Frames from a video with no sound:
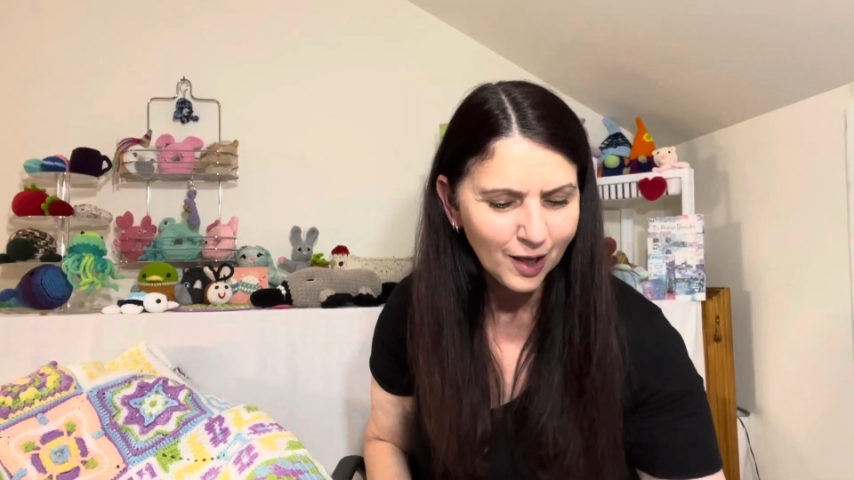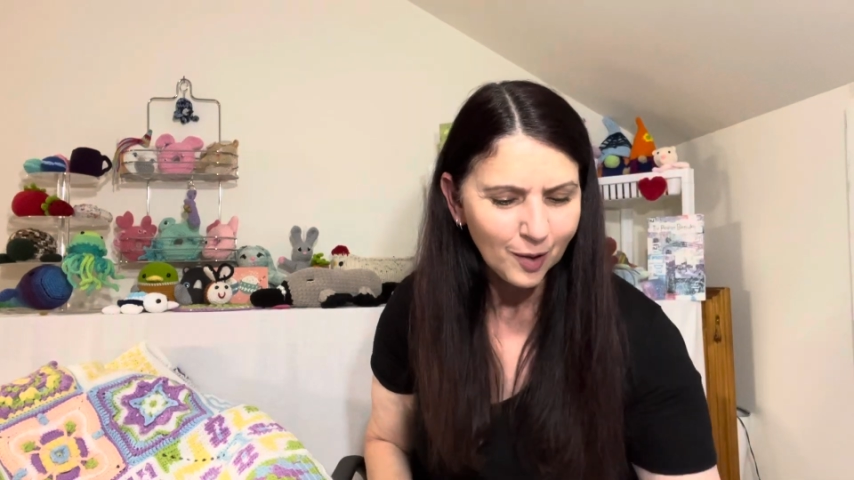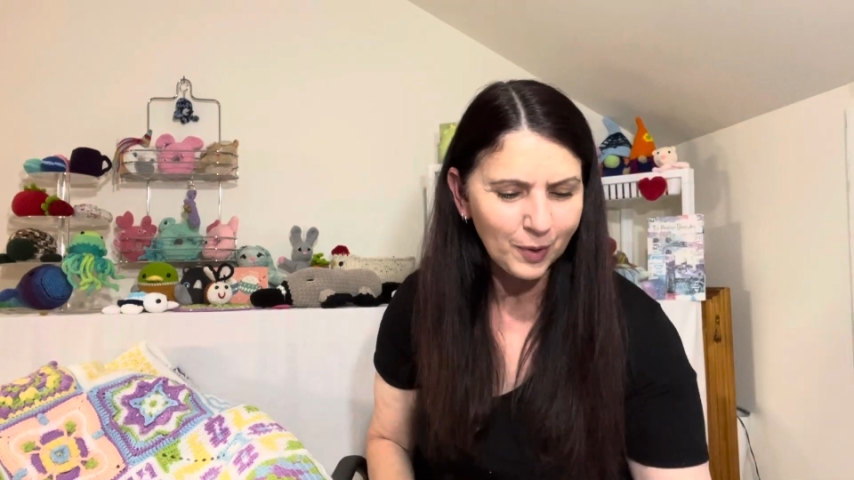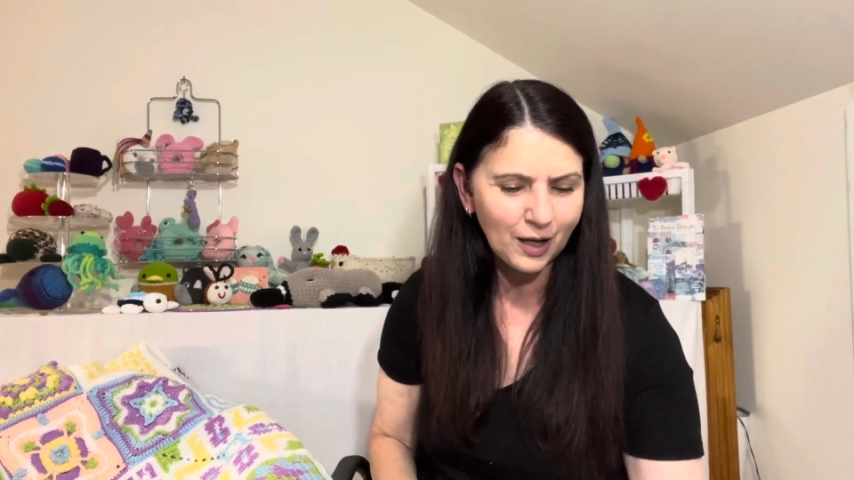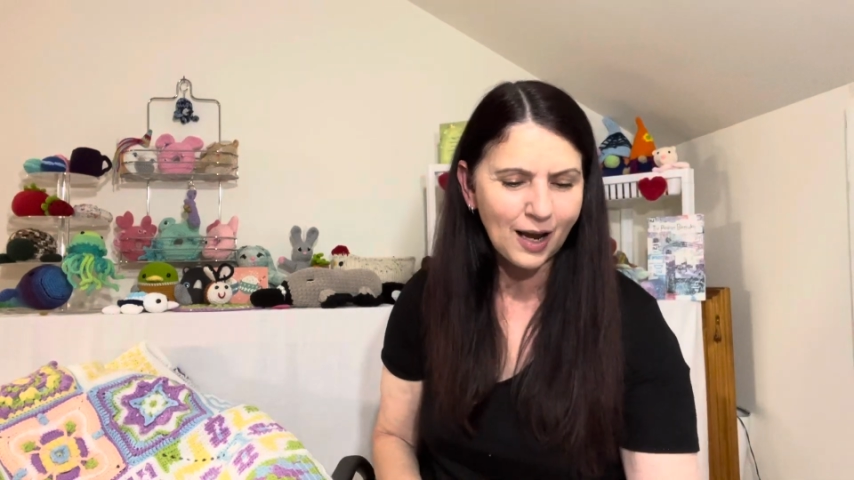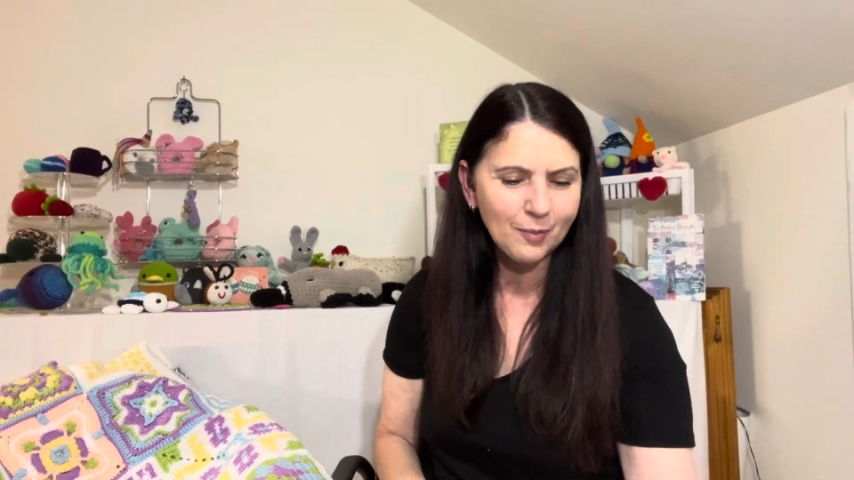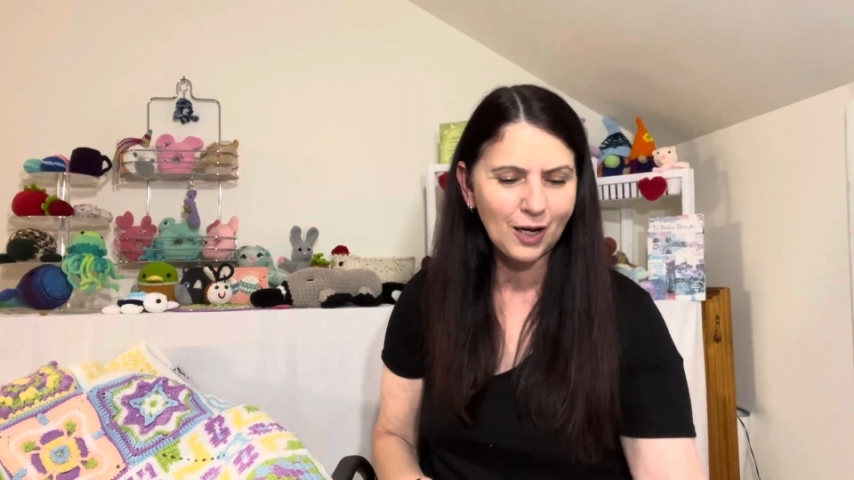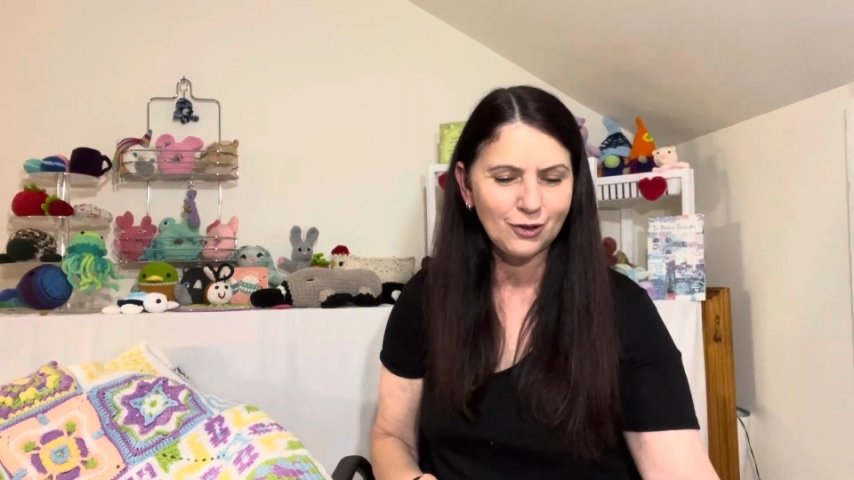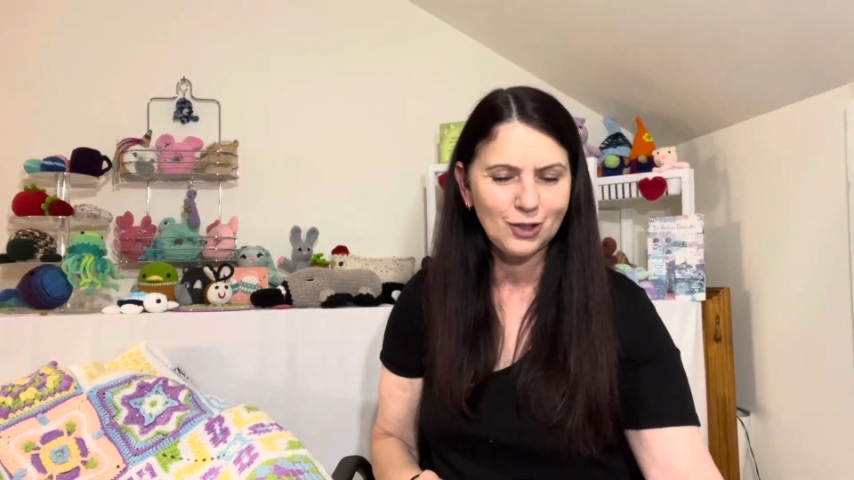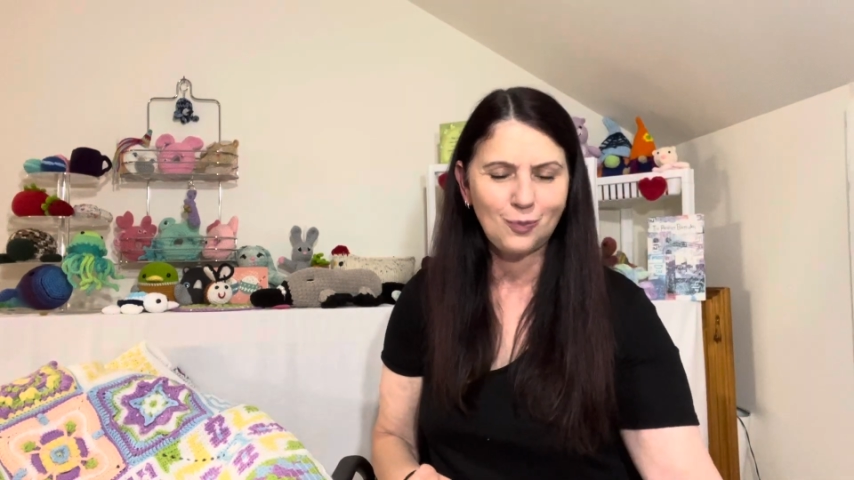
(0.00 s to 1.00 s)
But I am
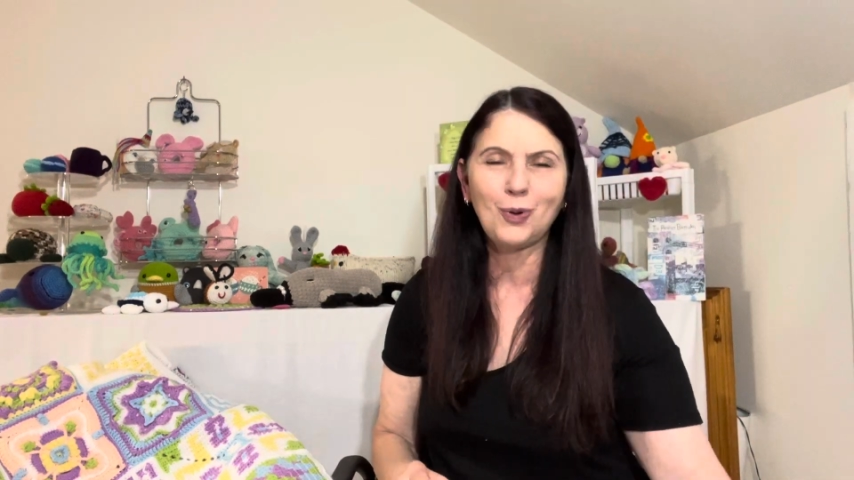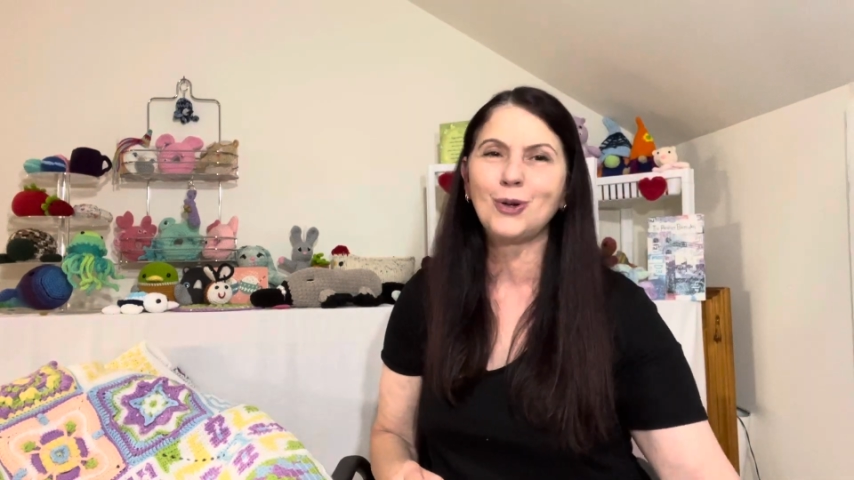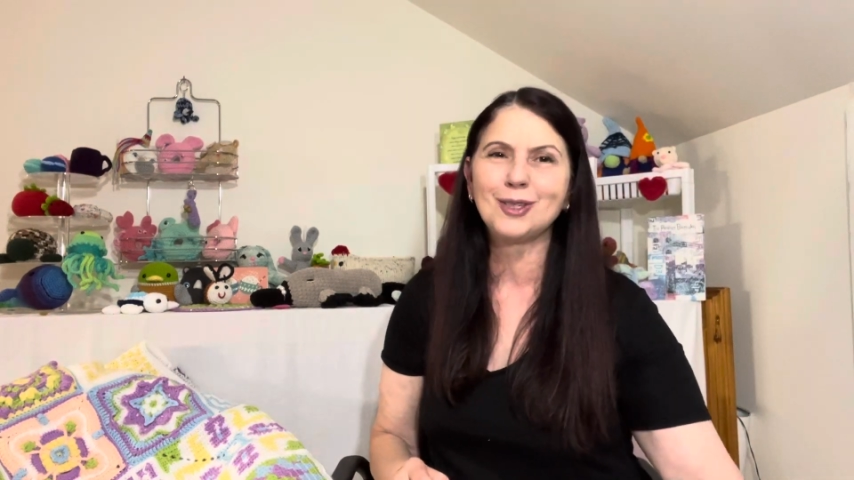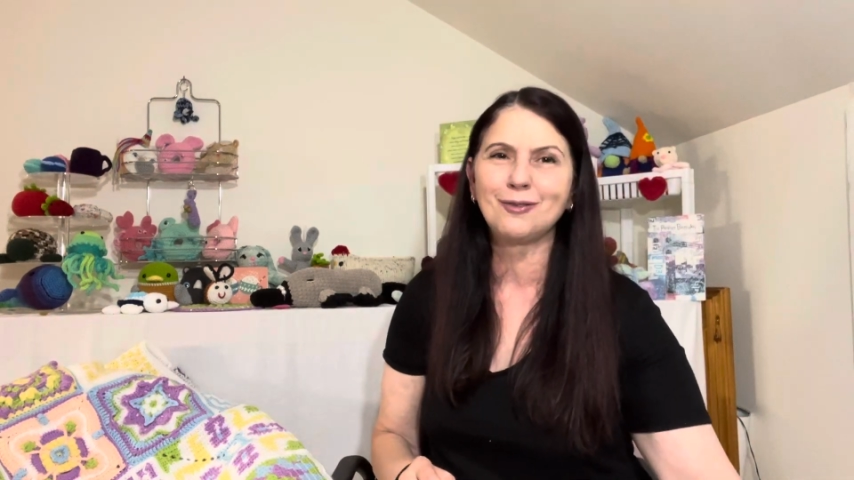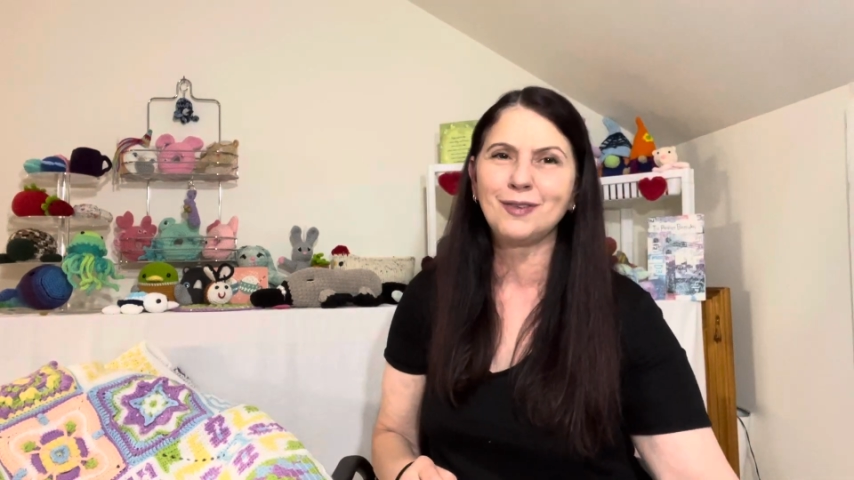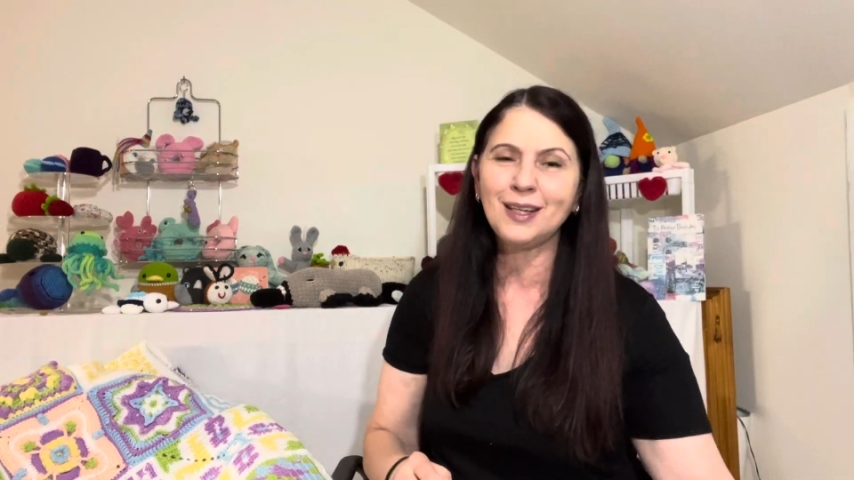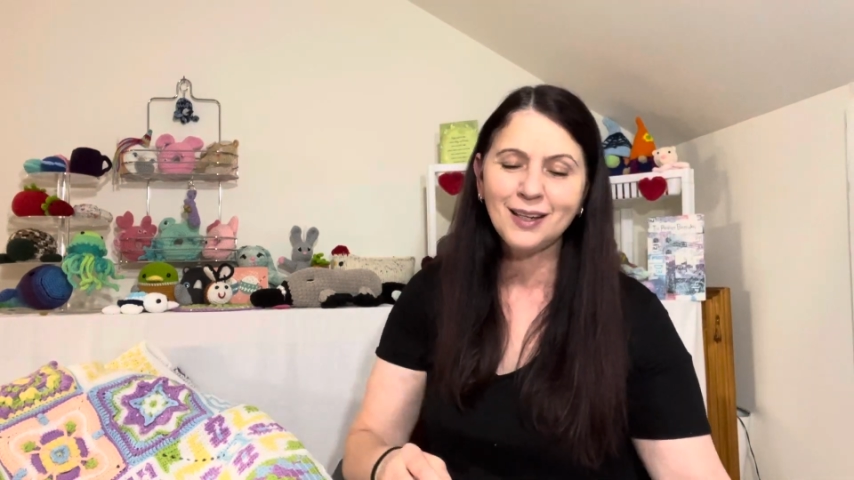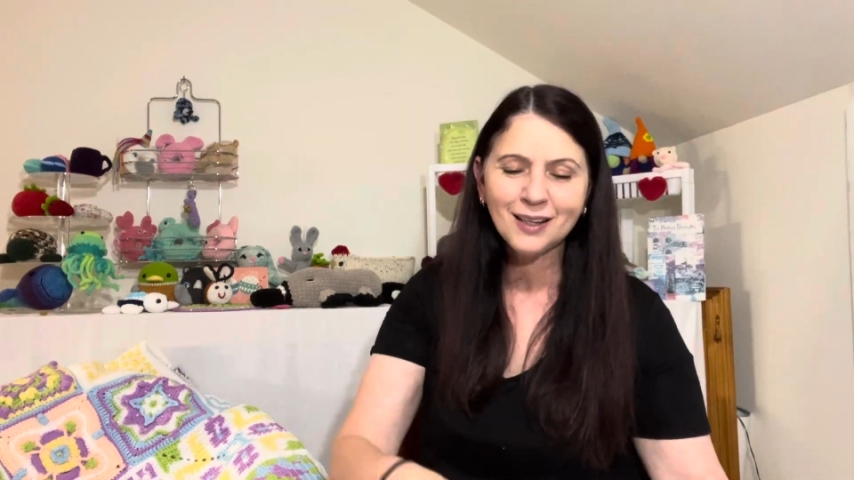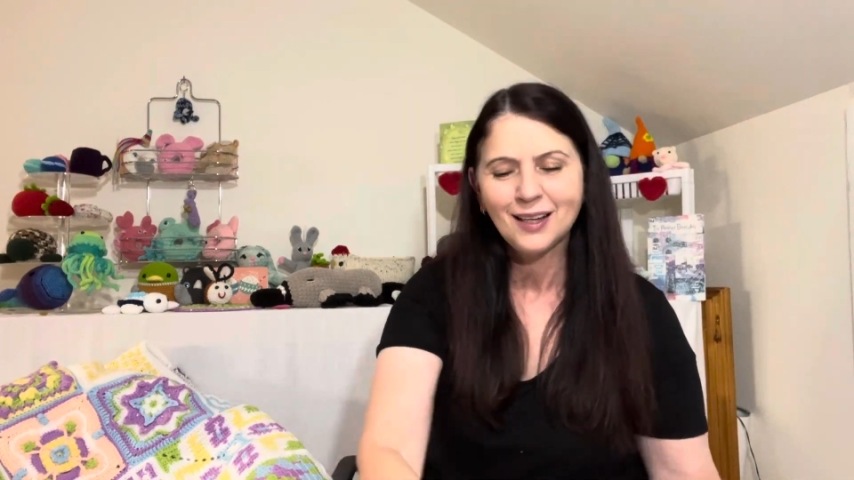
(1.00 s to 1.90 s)
going to persevere.